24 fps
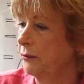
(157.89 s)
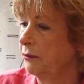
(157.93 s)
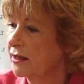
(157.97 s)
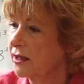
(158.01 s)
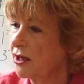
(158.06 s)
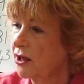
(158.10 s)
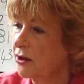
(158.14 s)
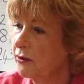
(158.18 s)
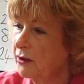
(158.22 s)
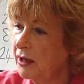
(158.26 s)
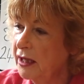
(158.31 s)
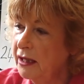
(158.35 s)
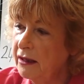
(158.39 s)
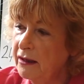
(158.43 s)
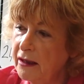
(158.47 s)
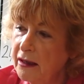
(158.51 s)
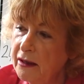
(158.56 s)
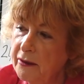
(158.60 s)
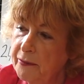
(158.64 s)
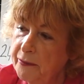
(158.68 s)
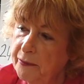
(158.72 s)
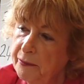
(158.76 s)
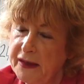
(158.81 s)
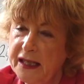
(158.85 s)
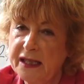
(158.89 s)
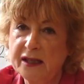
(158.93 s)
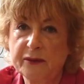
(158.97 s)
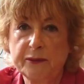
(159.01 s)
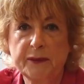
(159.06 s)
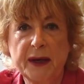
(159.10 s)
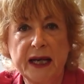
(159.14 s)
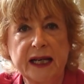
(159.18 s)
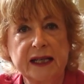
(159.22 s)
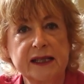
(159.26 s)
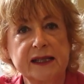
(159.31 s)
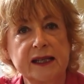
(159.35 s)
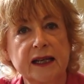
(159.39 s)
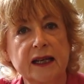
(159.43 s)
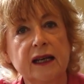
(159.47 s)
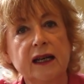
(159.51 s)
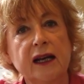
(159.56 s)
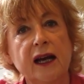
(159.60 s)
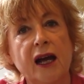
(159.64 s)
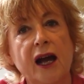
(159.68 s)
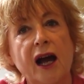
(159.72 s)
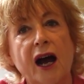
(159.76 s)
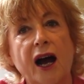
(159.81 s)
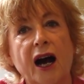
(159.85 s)
So in this mixer,
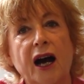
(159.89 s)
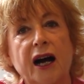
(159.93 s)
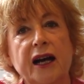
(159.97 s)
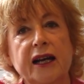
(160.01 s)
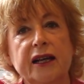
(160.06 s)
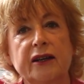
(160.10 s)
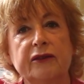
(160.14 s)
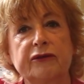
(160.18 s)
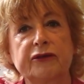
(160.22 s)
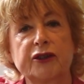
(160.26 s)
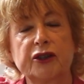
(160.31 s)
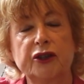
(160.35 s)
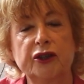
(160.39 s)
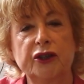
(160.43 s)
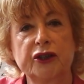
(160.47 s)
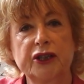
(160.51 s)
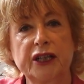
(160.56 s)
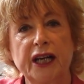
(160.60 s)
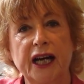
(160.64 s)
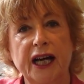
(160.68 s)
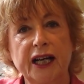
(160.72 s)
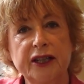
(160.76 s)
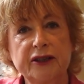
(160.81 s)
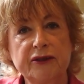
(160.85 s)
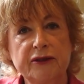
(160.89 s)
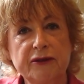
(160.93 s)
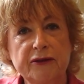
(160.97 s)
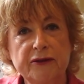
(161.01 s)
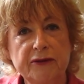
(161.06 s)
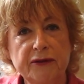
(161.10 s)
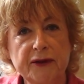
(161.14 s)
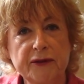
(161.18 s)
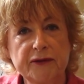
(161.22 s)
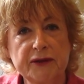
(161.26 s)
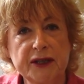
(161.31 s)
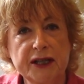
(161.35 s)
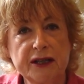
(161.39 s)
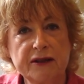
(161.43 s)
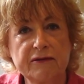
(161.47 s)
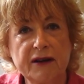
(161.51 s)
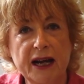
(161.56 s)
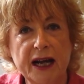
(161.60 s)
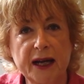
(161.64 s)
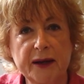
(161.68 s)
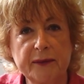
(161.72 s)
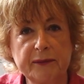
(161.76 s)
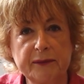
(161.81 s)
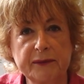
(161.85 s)
I have got 150
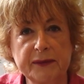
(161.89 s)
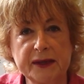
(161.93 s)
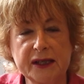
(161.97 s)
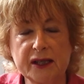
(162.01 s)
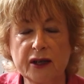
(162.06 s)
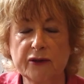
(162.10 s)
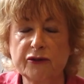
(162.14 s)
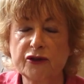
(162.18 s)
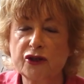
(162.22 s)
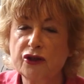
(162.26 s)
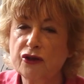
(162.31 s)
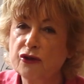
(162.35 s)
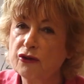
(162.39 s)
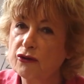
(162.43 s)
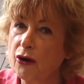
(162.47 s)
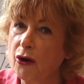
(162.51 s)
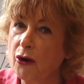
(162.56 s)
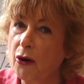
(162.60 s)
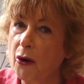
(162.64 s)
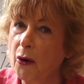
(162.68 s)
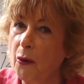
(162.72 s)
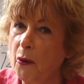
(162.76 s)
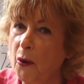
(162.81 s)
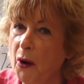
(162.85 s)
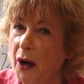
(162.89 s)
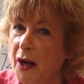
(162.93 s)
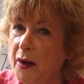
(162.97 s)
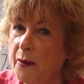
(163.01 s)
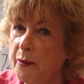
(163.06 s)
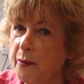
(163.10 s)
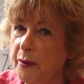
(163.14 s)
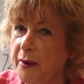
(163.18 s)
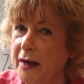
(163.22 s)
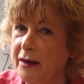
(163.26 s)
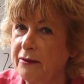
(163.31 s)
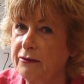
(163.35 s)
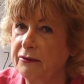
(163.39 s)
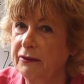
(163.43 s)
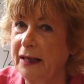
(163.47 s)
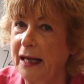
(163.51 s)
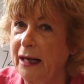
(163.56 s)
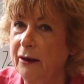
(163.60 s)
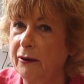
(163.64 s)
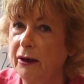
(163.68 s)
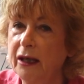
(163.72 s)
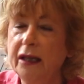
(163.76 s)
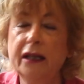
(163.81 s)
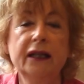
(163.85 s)
grams of strong white bread
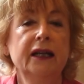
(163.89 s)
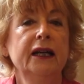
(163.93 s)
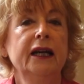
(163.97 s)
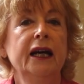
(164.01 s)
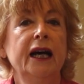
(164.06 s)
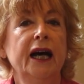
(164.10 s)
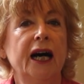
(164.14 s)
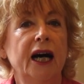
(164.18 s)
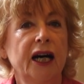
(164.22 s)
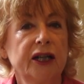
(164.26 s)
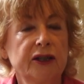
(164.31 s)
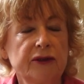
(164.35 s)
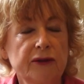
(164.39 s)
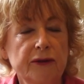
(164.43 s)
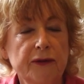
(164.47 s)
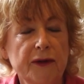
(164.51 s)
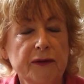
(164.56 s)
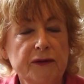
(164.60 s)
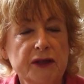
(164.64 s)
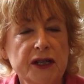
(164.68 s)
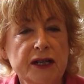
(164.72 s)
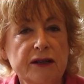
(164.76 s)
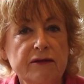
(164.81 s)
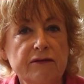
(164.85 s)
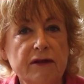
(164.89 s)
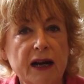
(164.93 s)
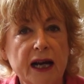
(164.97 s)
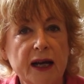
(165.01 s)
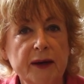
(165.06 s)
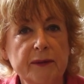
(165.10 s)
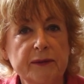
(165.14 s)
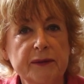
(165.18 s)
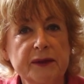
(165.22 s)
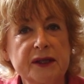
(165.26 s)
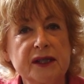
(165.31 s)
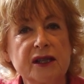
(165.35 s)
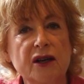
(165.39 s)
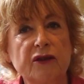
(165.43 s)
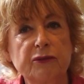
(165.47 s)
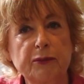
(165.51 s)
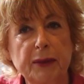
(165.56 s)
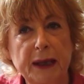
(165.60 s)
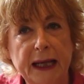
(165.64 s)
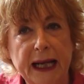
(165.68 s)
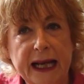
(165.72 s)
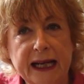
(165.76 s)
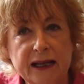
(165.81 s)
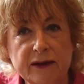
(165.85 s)
flour, 150 grams of
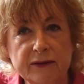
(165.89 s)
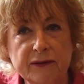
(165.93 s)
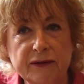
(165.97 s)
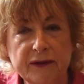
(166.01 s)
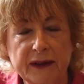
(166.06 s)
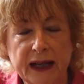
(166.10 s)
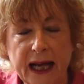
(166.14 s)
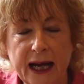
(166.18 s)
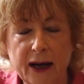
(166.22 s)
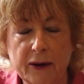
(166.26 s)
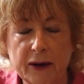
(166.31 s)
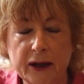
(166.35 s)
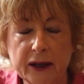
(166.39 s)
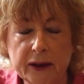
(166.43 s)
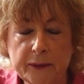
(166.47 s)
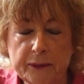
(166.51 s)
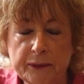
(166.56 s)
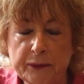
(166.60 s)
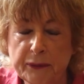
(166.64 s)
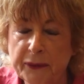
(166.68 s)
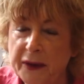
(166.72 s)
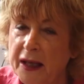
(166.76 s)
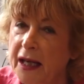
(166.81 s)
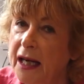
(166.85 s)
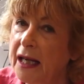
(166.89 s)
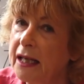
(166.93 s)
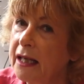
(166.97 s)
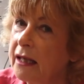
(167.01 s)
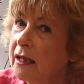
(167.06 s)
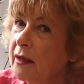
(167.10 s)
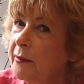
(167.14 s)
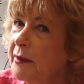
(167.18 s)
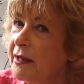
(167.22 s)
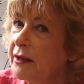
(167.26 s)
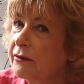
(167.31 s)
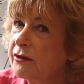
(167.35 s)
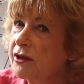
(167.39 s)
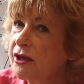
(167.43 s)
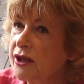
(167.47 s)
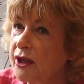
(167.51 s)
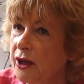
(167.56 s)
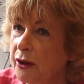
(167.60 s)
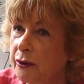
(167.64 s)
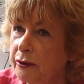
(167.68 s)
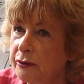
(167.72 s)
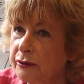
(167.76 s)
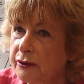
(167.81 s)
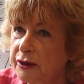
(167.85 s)
plain flour, a little bit of
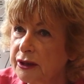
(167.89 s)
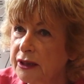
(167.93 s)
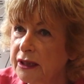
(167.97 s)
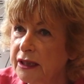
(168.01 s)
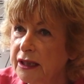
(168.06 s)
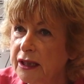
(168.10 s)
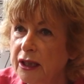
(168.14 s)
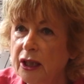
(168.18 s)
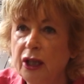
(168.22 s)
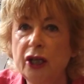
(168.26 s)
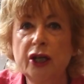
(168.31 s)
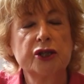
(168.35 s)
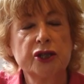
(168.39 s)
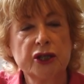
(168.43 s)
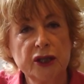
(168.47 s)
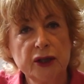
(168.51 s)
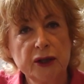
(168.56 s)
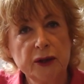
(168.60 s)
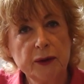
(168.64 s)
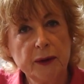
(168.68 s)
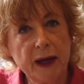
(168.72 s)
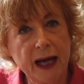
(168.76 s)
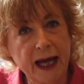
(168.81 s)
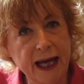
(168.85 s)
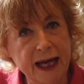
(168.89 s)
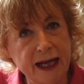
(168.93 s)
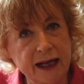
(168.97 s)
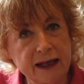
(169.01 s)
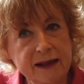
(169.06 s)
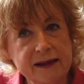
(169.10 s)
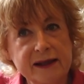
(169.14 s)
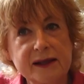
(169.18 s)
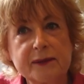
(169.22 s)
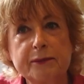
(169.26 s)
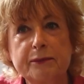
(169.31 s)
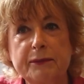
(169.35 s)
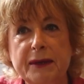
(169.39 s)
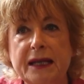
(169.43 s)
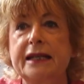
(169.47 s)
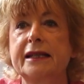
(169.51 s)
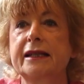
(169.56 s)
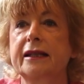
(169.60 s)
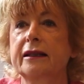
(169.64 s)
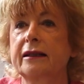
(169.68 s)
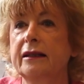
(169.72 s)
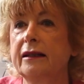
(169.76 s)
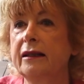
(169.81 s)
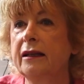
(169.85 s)
salt, 2 eggs
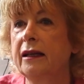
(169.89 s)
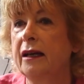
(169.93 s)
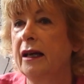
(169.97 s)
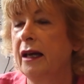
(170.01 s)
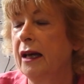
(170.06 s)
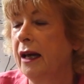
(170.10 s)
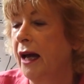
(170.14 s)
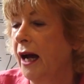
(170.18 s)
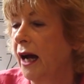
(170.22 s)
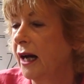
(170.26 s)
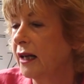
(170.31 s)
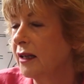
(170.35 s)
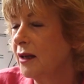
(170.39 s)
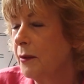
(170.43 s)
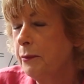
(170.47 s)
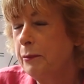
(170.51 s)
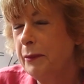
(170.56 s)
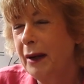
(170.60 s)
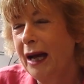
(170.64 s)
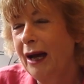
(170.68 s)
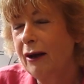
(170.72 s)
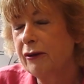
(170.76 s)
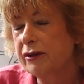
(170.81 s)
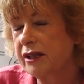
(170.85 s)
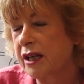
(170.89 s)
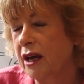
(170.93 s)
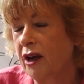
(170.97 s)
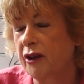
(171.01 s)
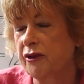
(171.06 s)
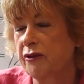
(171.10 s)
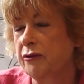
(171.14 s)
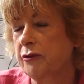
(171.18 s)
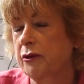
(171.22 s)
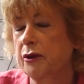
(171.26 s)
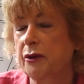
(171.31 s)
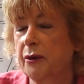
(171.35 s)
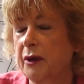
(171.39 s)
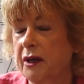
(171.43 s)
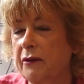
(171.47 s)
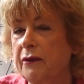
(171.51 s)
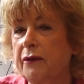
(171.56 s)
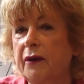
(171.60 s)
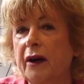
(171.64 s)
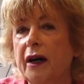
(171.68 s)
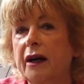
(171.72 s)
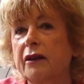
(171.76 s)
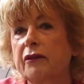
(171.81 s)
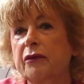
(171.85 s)
beaten, and about
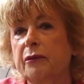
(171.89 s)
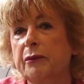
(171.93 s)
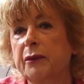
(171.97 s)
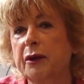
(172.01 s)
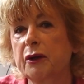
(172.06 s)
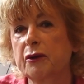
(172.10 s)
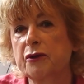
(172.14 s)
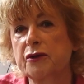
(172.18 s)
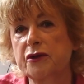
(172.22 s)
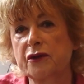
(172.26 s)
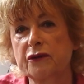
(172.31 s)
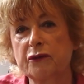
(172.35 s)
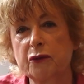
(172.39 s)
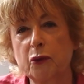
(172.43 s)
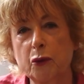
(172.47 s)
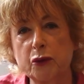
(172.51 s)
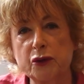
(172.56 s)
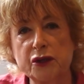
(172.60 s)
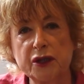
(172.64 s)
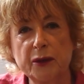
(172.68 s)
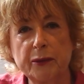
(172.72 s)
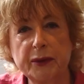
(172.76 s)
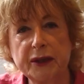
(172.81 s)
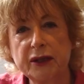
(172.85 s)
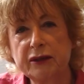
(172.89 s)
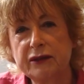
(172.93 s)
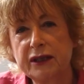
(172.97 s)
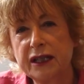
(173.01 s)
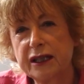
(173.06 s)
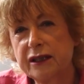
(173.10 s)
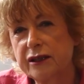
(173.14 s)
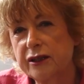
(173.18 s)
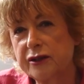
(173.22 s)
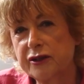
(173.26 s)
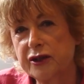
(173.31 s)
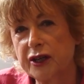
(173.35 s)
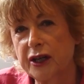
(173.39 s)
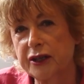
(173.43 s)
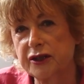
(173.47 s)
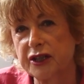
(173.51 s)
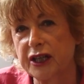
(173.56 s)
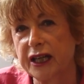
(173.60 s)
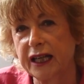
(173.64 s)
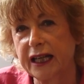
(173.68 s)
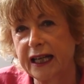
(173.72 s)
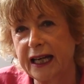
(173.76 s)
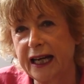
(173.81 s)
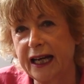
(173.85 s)
125 mils of water, but you need to judge
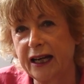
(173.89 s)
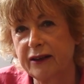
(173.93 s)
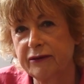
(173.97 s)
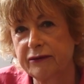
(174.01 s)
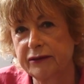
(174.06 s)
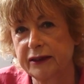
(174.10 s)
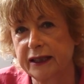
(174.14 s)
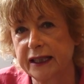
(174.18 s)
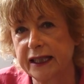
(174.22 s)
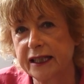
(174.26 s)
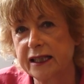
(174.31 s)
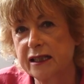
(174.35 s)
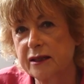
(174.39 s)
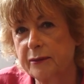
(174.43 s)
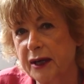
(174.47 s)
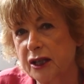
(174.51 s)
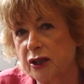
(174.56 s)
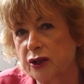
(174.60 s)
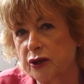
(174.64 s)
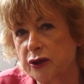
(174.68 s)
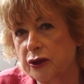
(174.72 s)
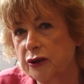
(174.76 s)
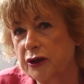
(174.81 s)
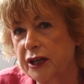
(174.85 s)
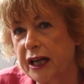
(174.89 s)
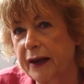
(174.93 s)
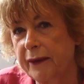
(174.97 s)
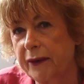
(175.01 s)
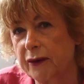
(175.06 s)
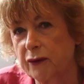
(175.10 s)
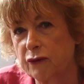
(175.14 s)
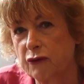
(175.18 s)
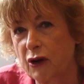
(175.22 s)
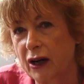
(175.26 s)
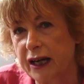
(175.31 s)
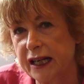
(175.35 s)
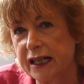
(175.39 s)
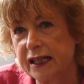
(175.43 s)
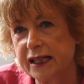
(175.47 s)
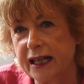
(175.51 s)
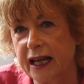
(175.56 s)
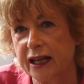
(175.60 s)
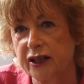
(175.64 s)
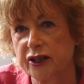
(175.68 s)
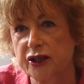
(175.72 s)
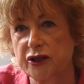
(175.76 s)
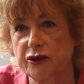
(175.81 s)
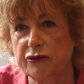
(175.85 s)
it carefully to make sure you get the right
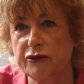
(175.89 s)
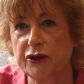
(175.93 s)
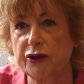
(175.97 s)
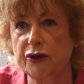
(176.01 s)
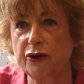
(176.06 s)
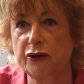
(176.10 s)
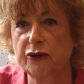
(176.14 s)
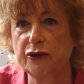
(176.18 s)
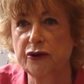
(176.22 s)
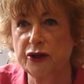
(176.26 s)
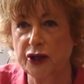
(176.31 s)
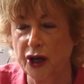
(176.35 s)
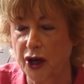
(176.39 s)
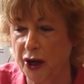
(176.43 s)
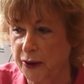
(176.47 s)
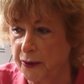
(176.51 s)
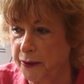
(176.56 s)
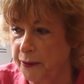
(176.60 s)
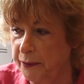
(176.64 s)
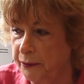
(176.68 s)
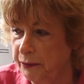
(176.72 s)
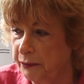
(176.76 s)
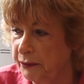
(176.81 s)
texture in your dough.